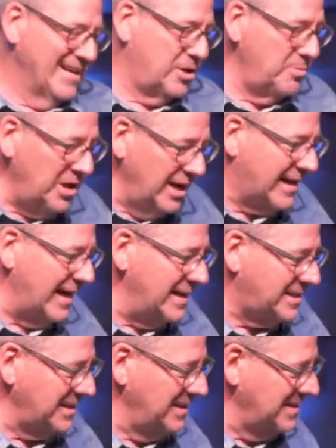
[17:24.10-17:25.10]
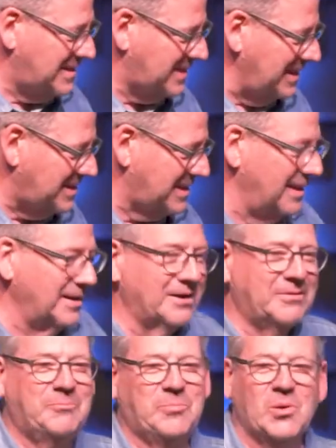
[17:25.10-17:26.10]
Communication is such an
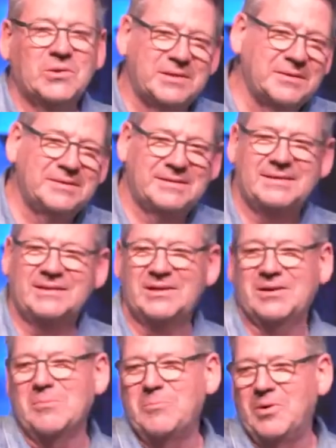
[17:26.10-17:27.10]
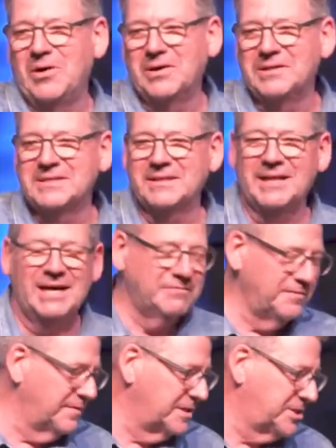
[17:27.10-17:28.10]
important component in the
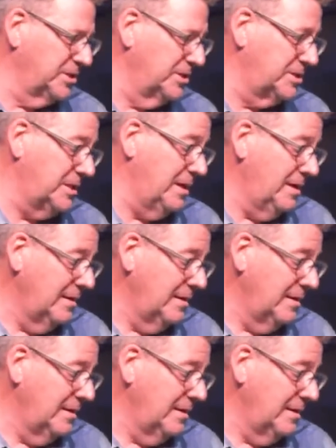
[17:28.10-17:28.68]
life of a church.